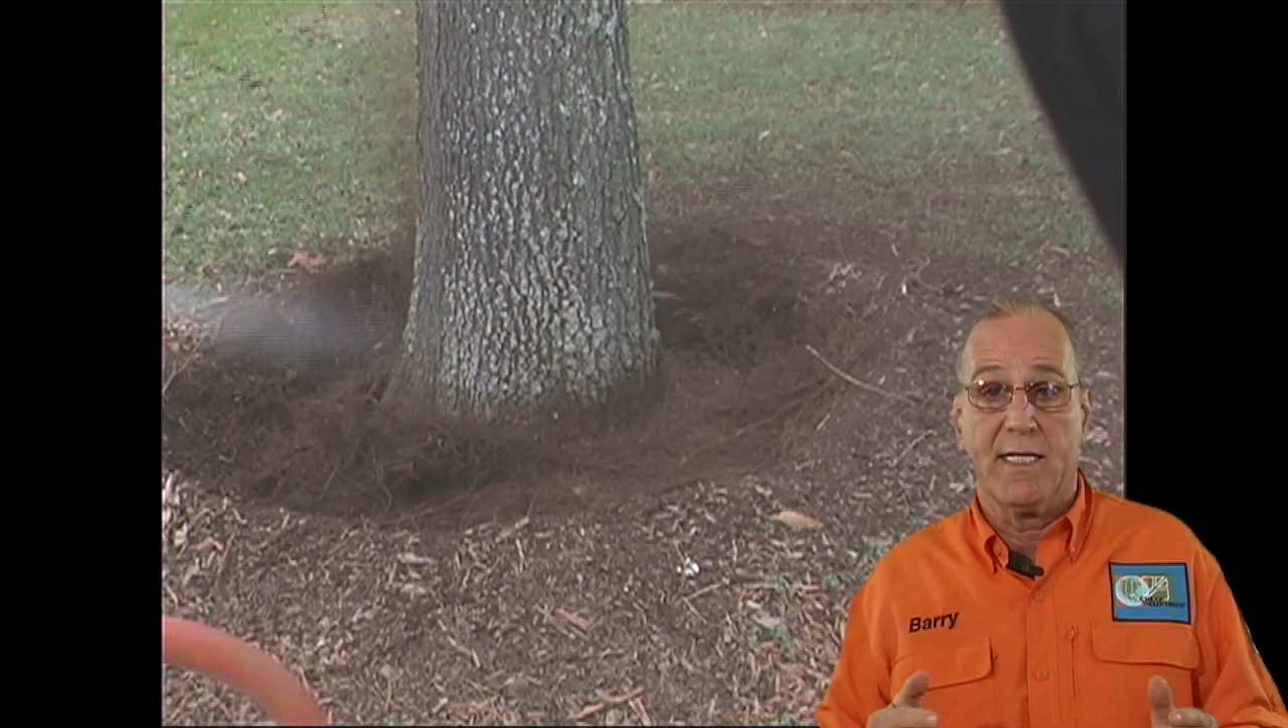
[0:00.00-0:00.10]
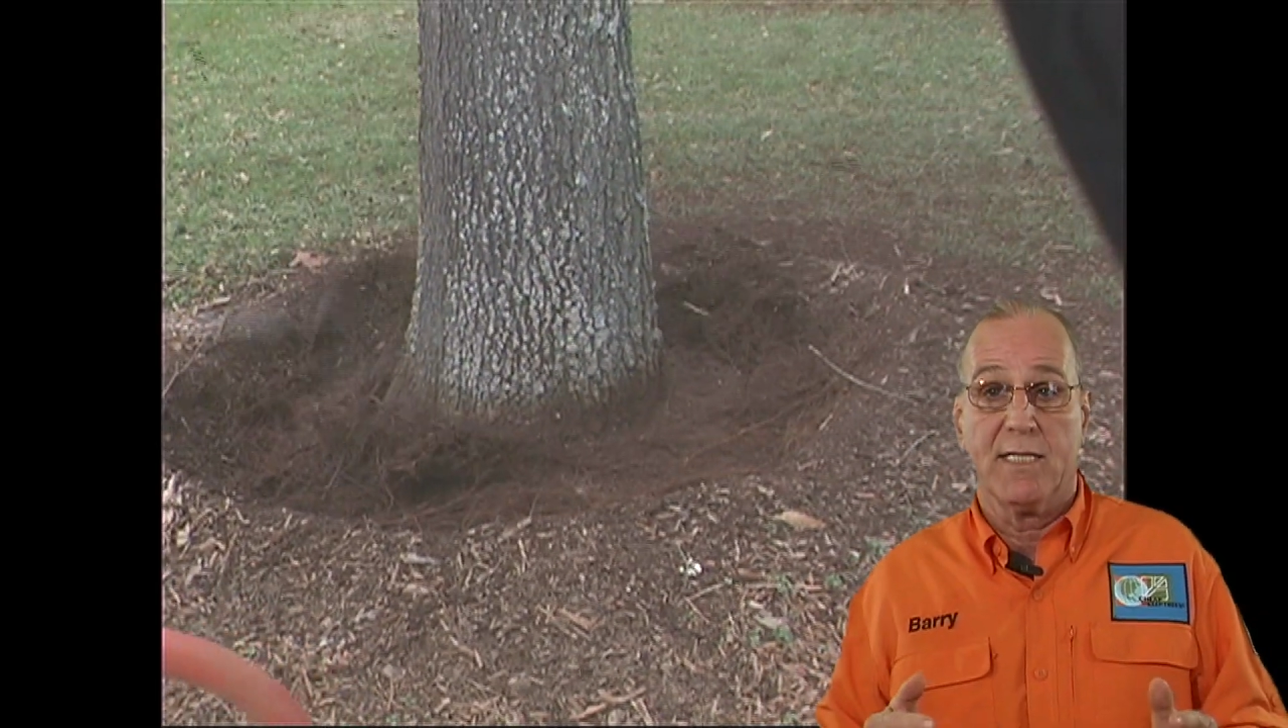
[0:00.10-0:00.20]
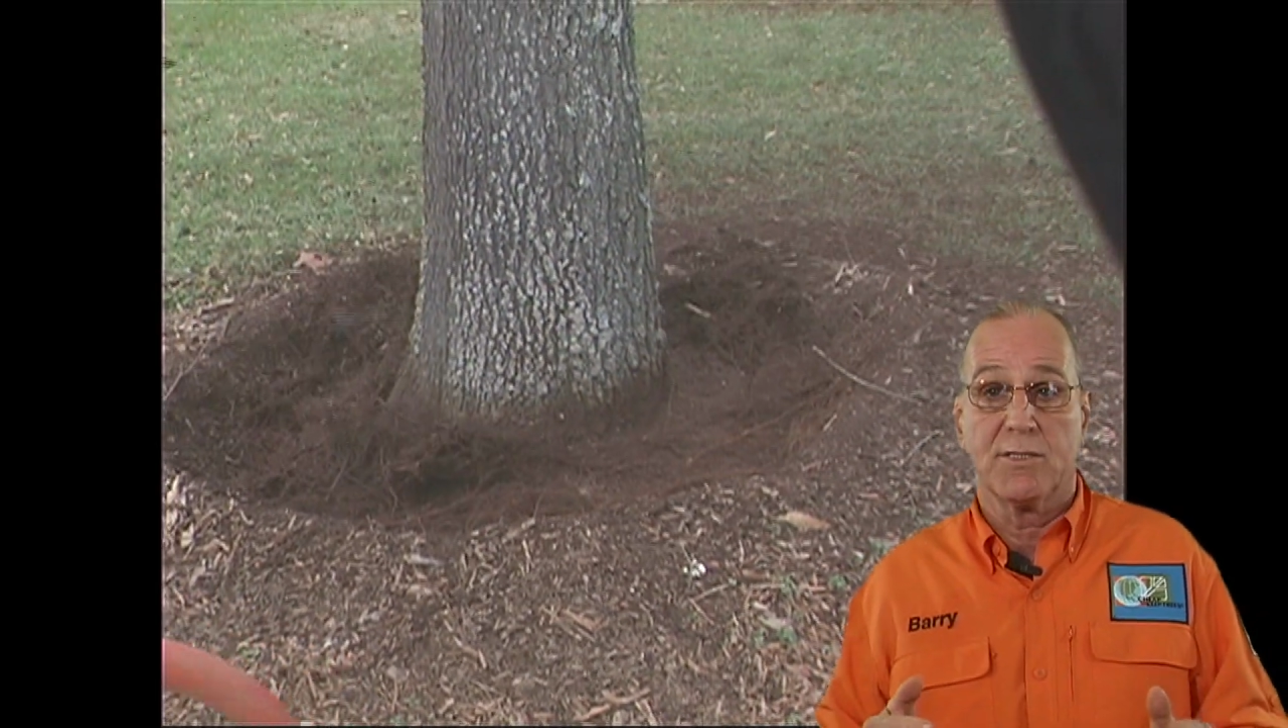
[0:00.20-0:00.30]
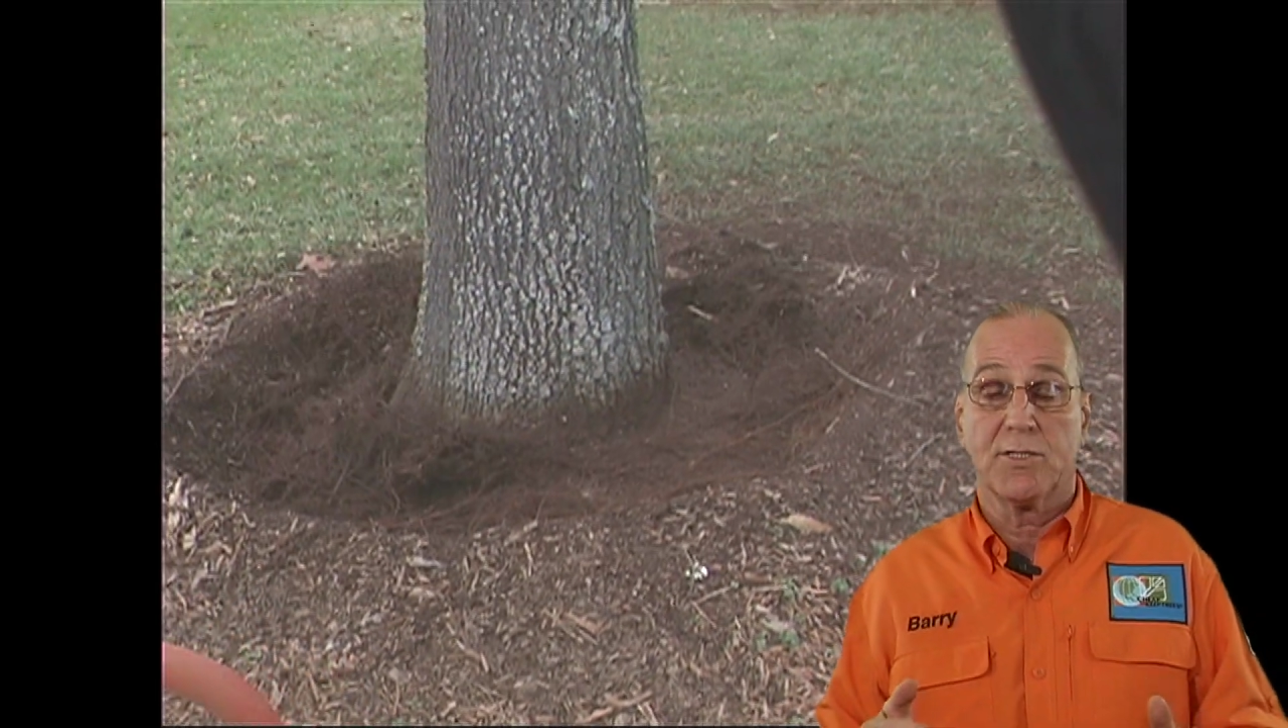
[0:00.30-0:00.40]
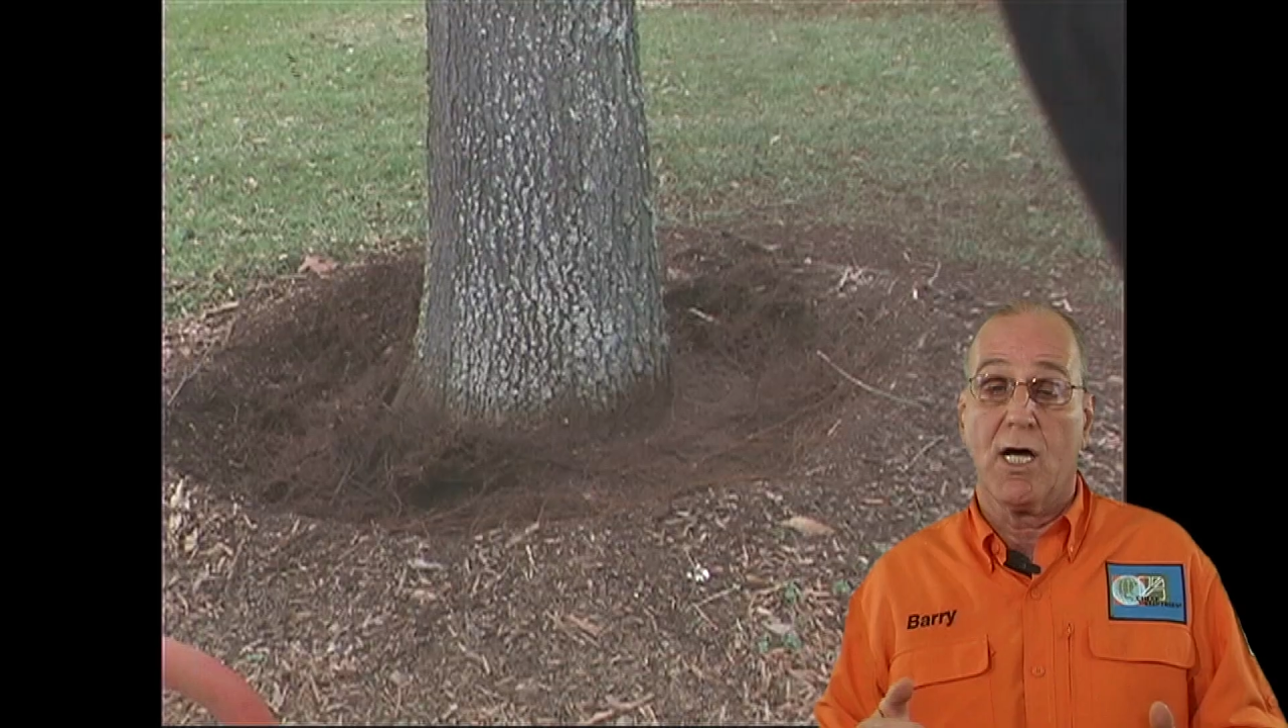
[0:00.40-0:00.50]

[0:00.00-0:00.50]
is